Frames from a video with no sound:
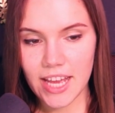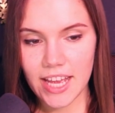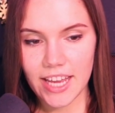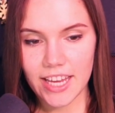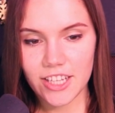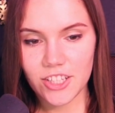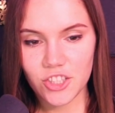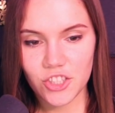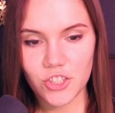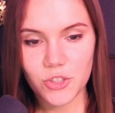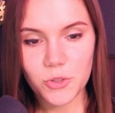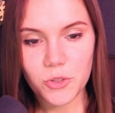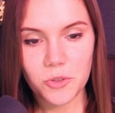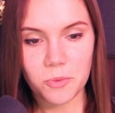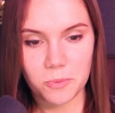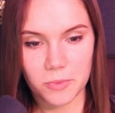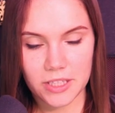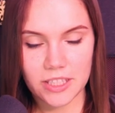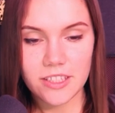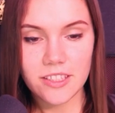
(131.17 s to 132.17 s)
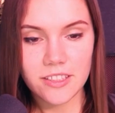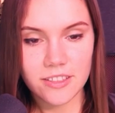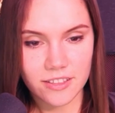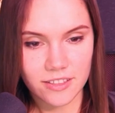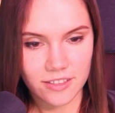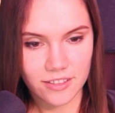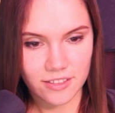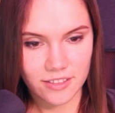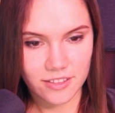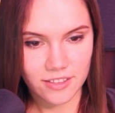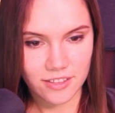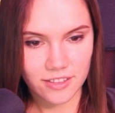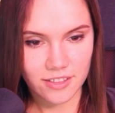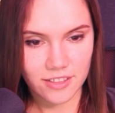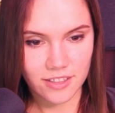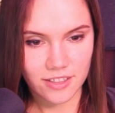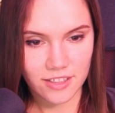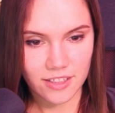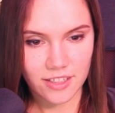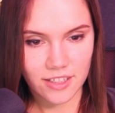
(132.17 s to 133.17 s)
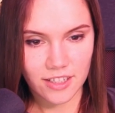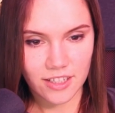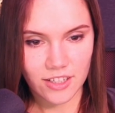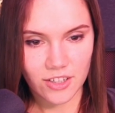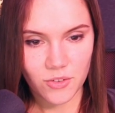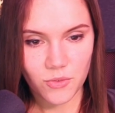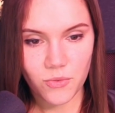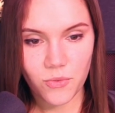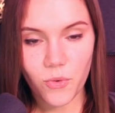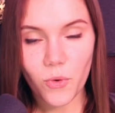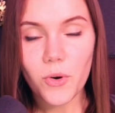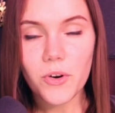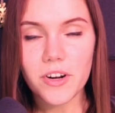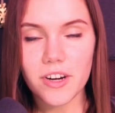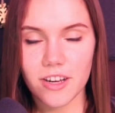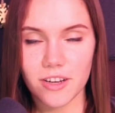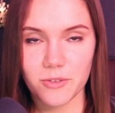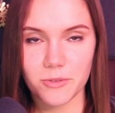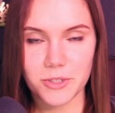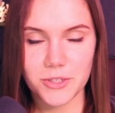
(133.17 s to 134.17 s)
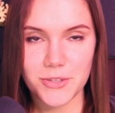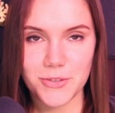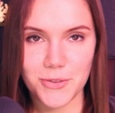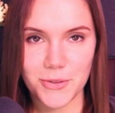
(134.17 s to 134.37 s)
It took me 4 hours,